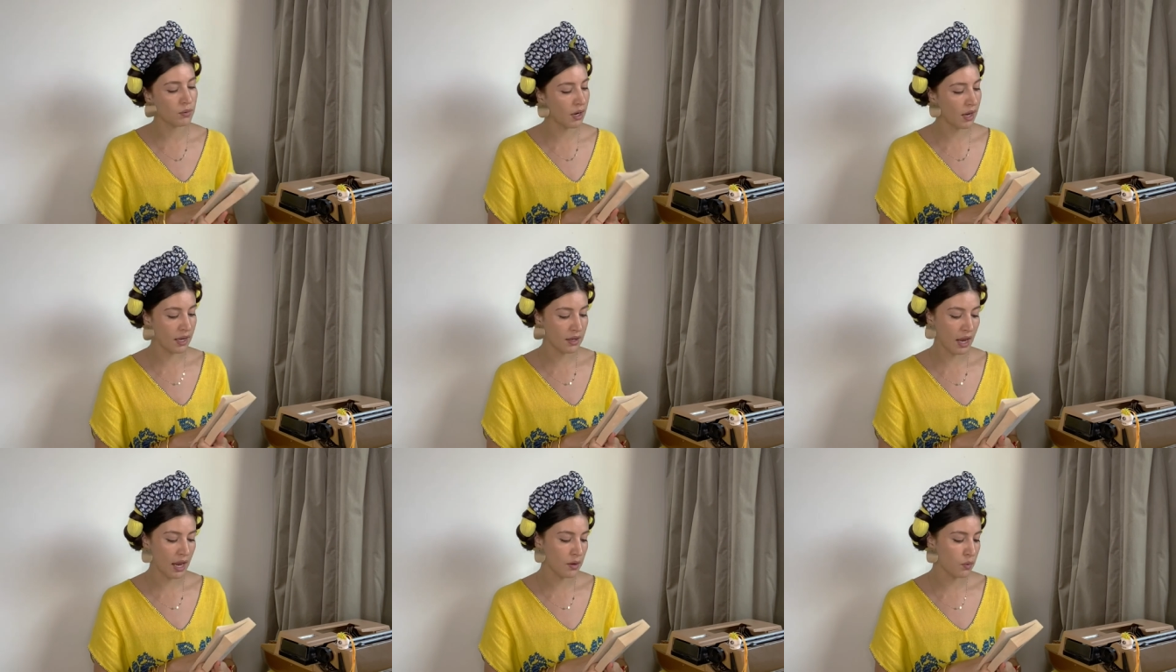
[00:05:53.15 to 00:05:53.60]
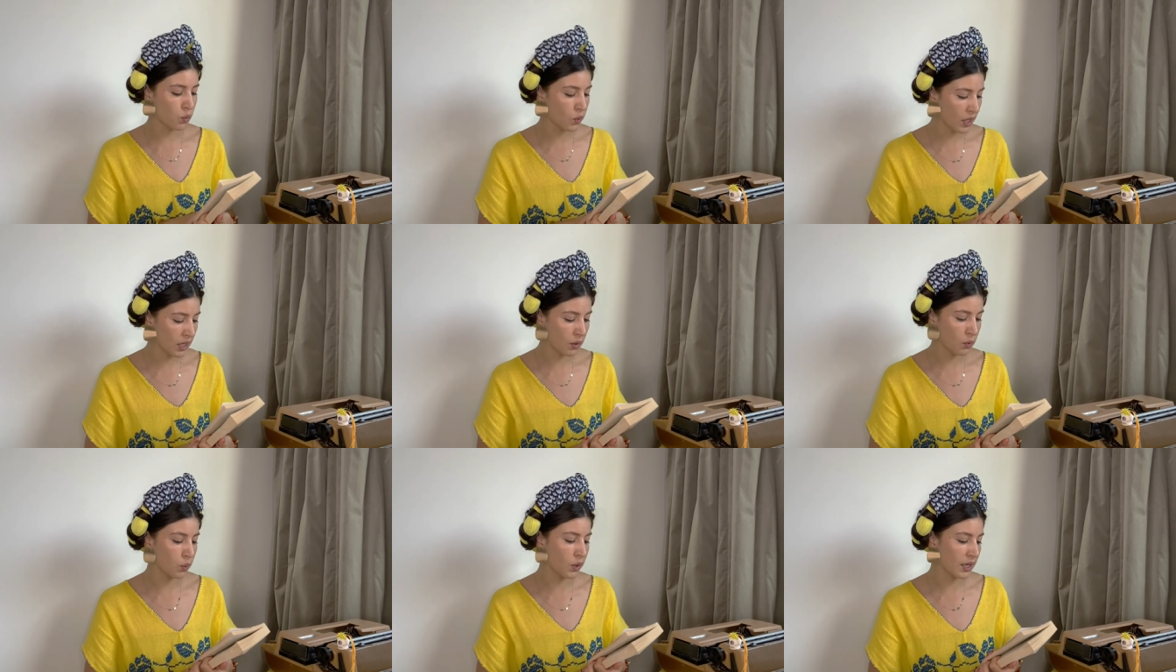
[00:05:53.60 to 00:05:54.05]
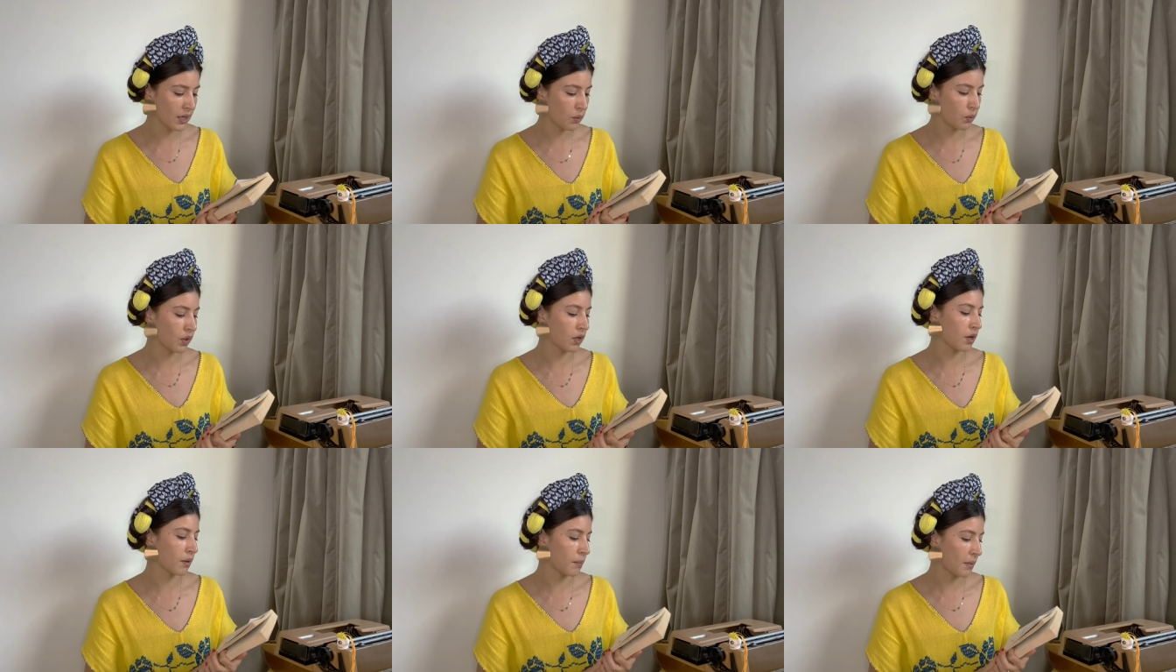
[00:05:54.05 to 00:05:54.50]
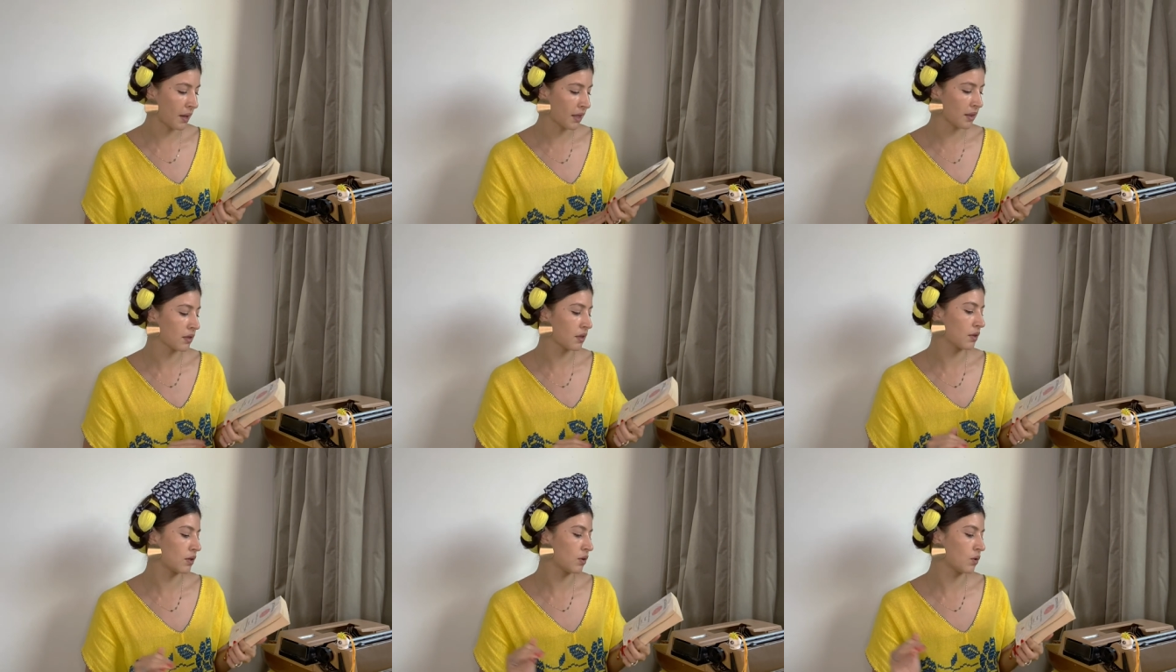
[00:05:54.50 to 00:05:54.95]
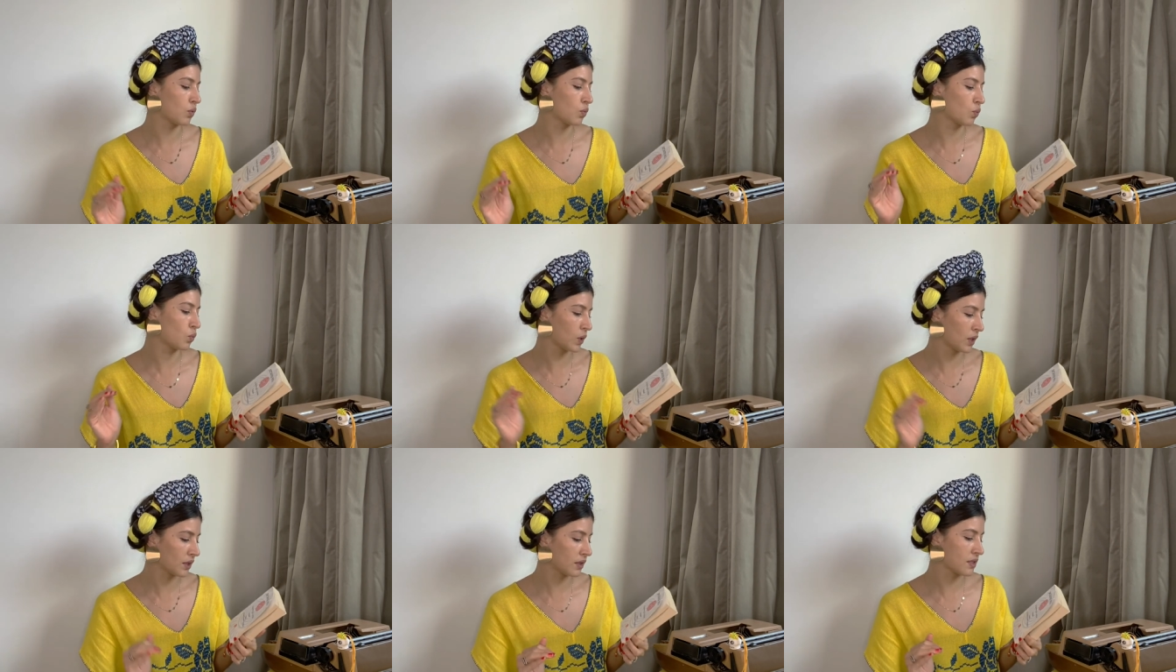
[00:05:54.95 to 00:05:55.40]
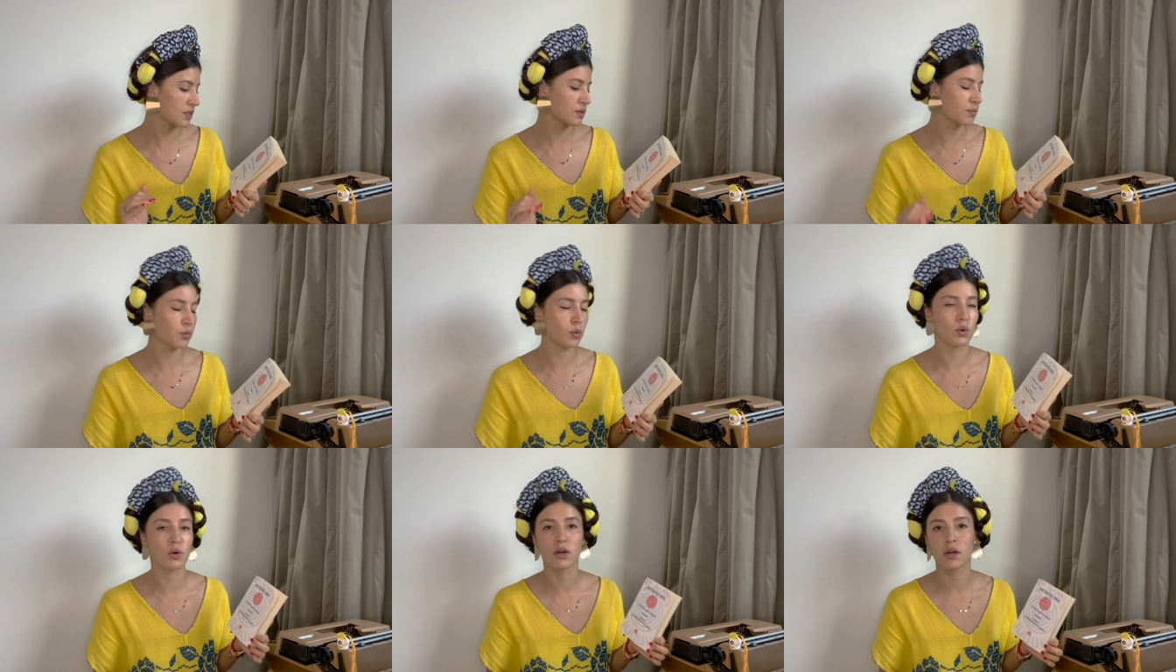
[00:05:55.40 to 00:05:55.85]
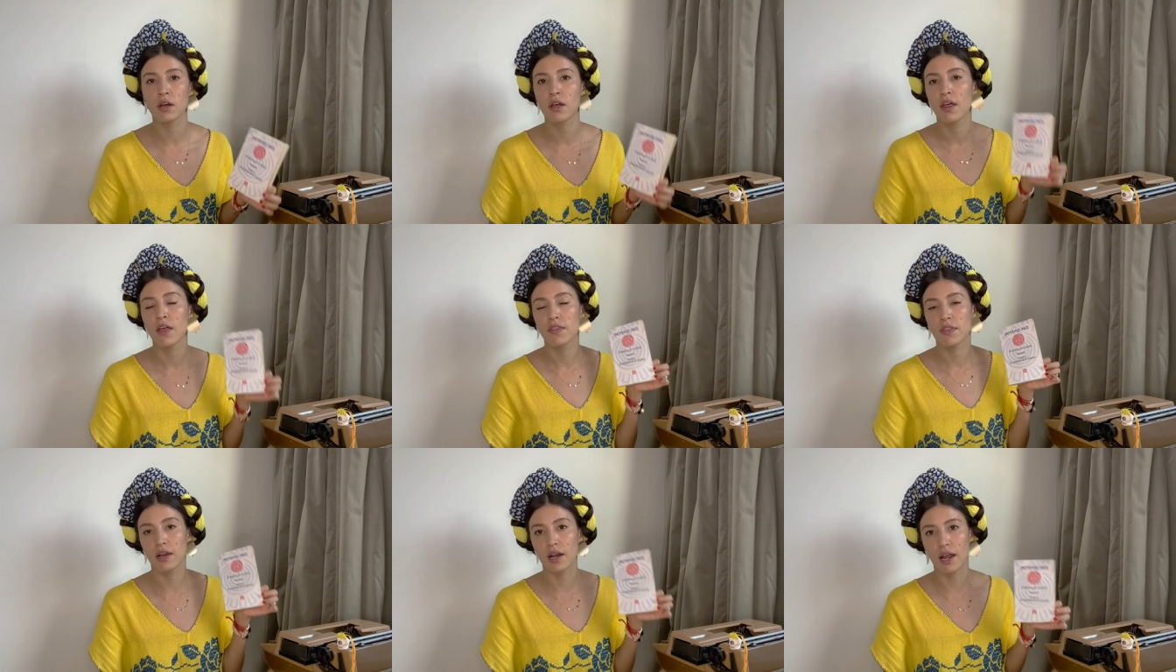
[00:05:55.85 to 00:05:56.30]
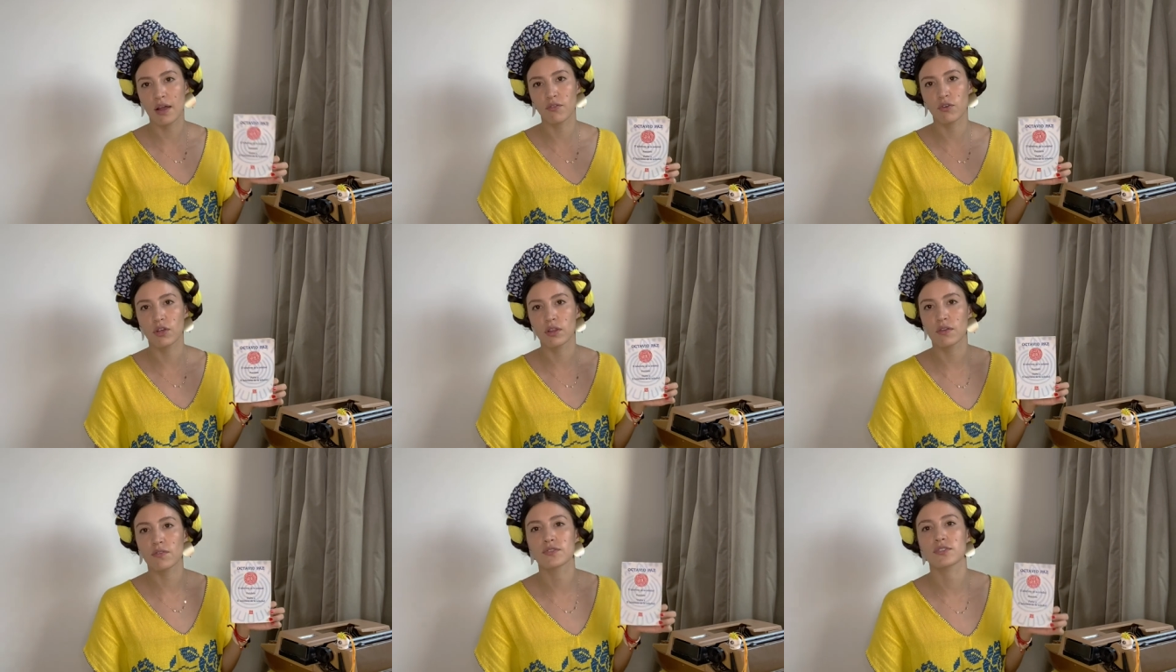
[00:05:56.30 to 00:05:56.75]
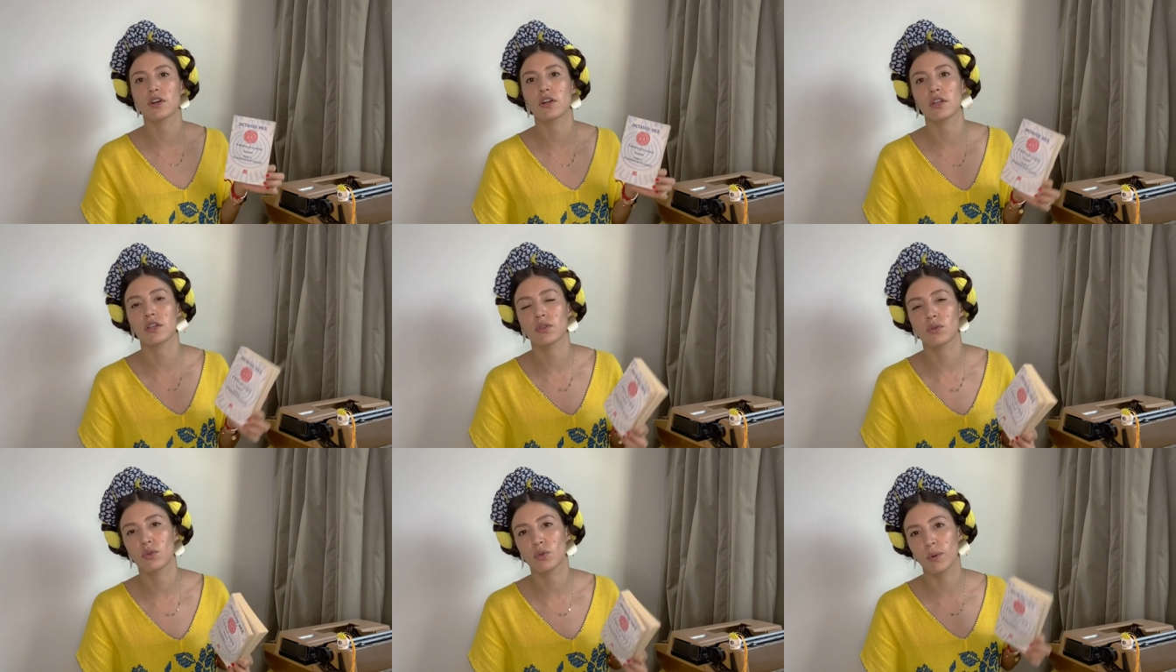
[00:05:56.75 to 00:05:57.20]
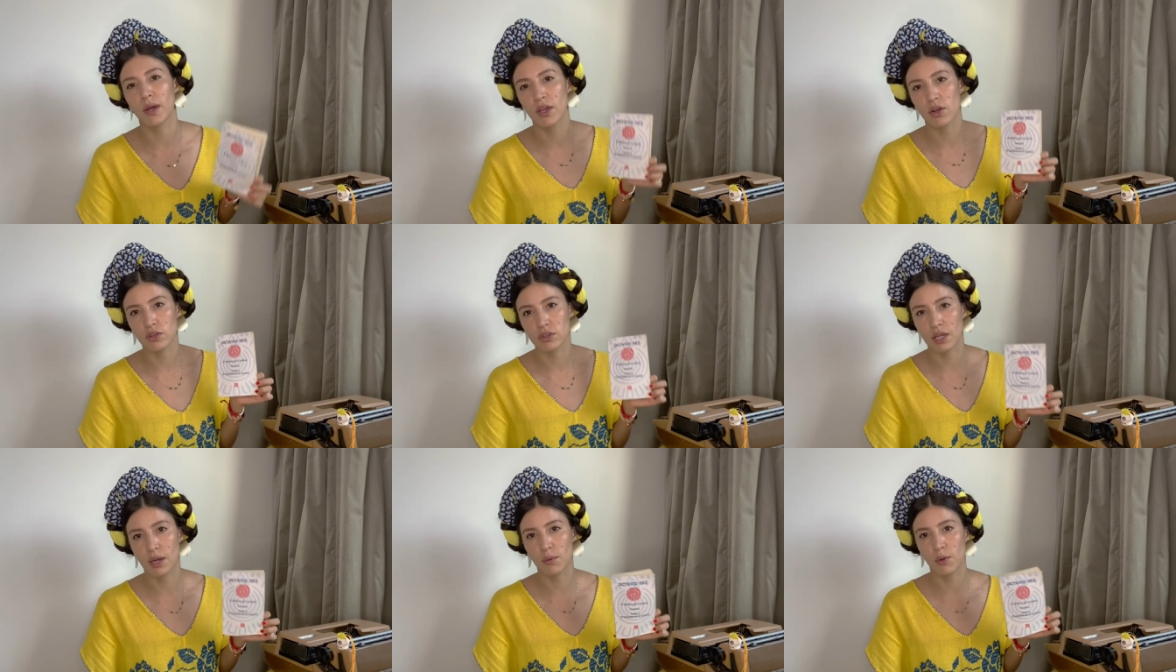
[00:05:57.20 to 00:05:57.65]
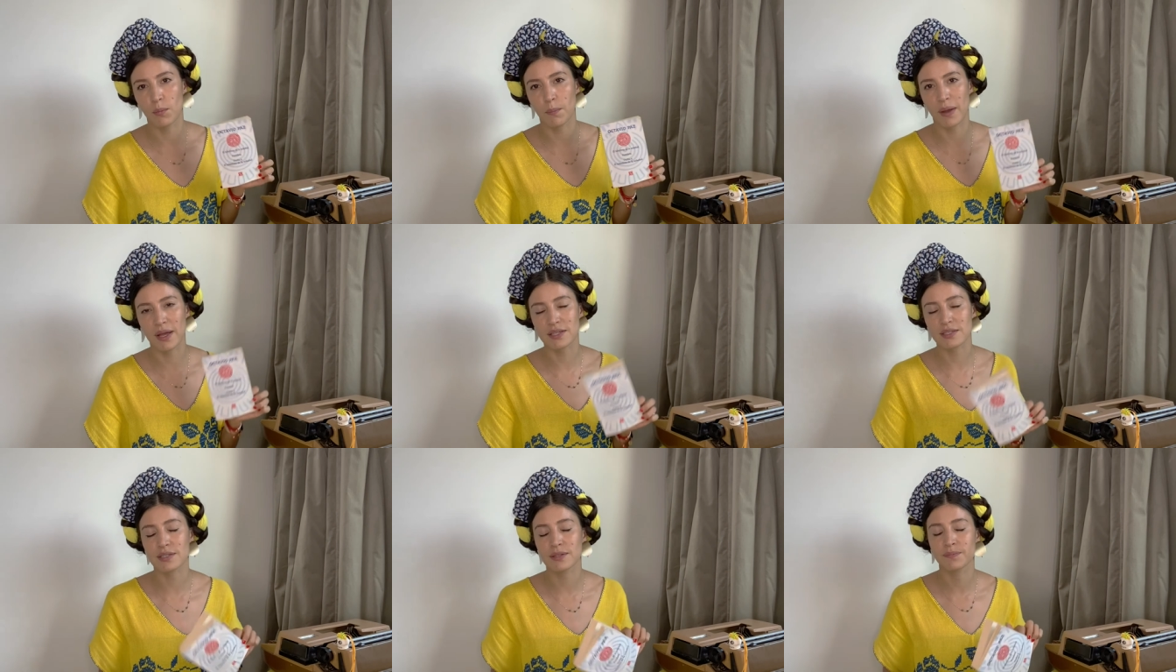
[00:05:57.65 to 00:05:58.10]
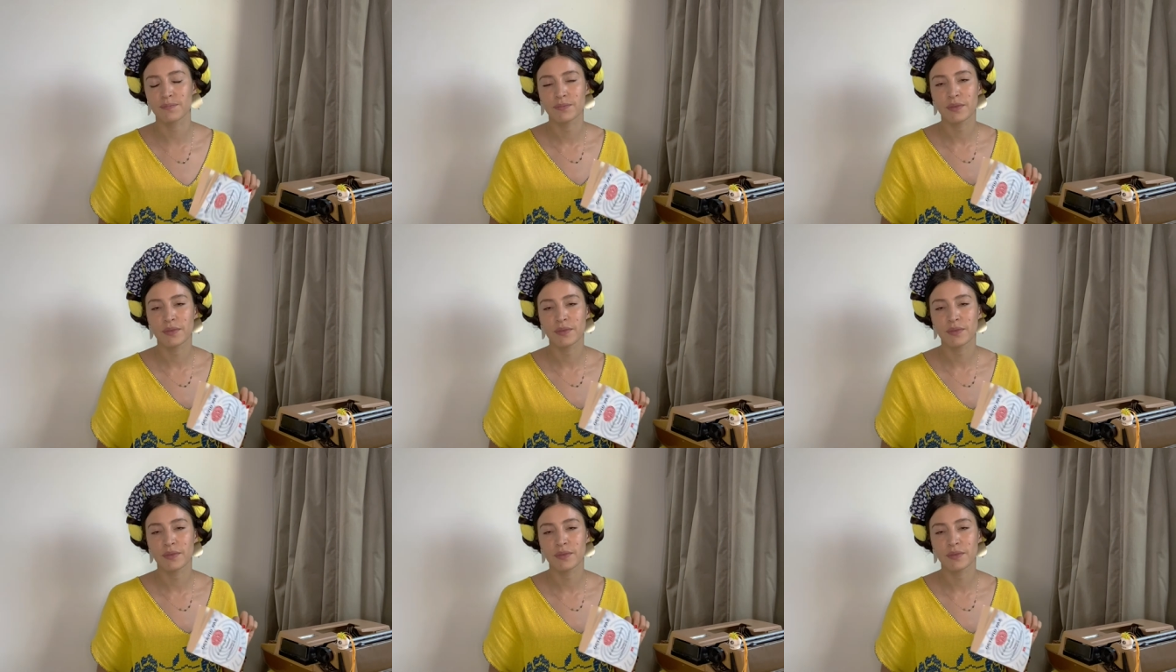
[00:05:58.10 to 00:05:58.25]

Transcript: I, I really, really recommend you read this book, The Labyrinth of Solitude by Octavio Paz.